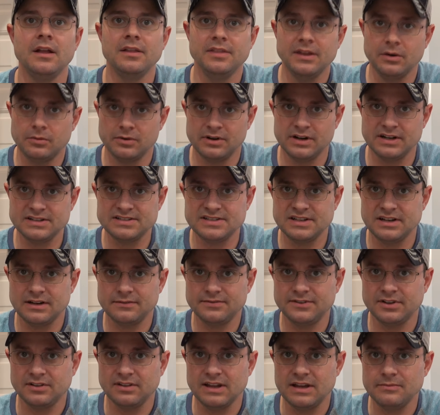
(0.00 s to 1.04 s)
They were nice
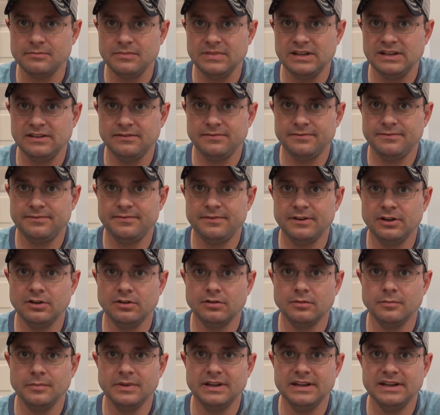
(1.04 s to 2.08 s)
enough to let me
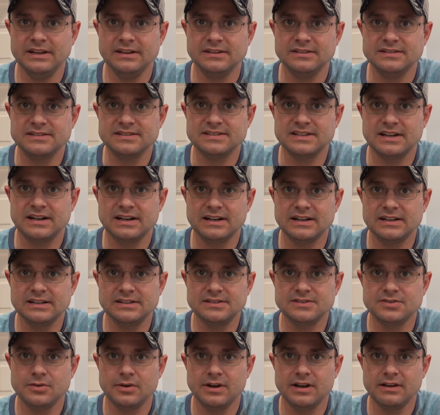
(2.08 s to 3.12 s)
film inside,
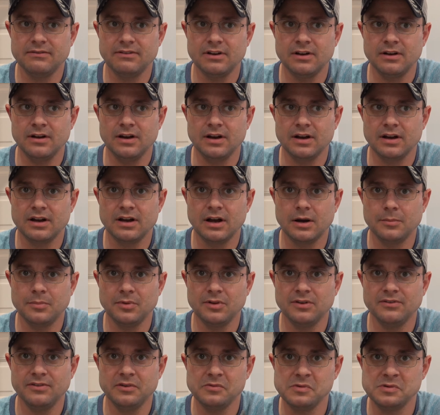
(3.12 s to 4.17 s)
so I have a couple
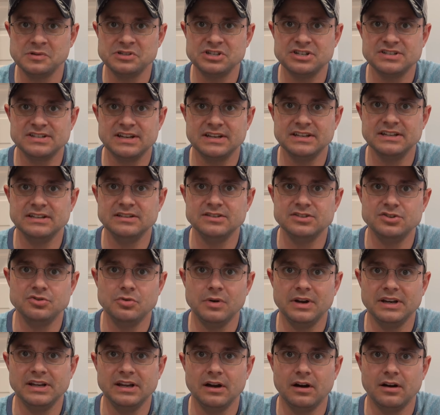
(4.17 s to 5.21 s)
of images. I didn't do
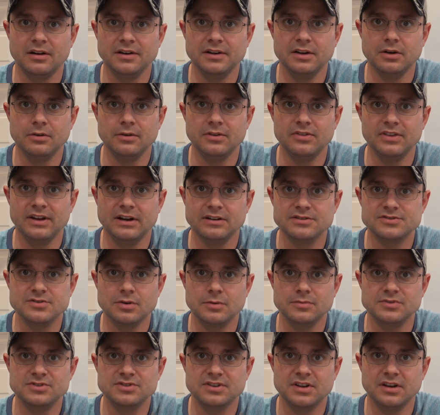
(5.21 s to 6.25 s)
any audio in there, so
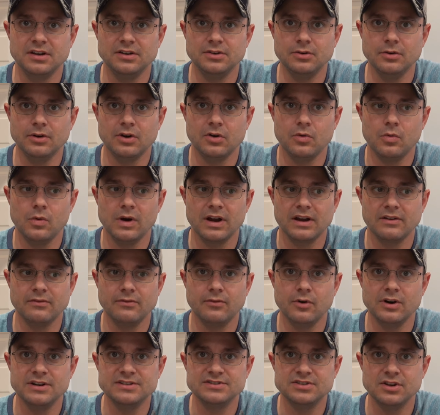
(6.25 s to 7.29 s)
I'm just going to do a quick
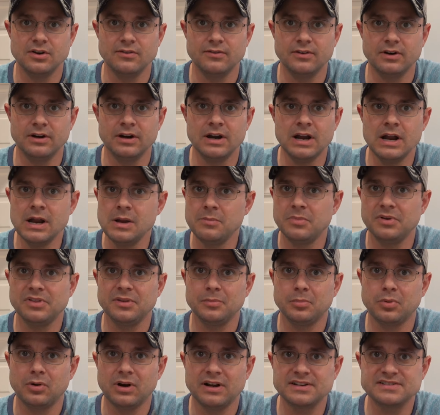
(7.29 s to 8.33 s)
voiceover, but the
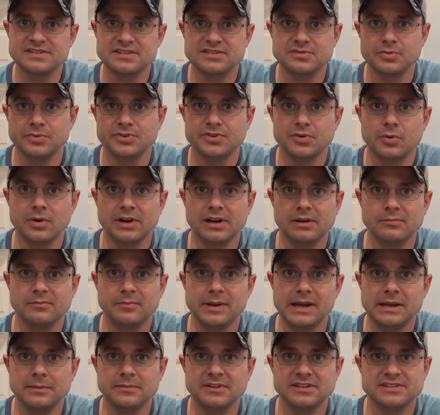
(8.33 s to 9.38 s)
process was quick and
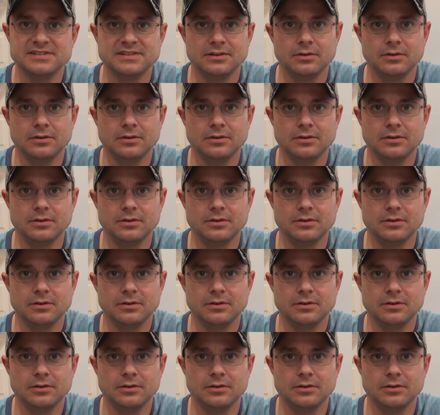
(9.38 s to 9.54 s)
painless.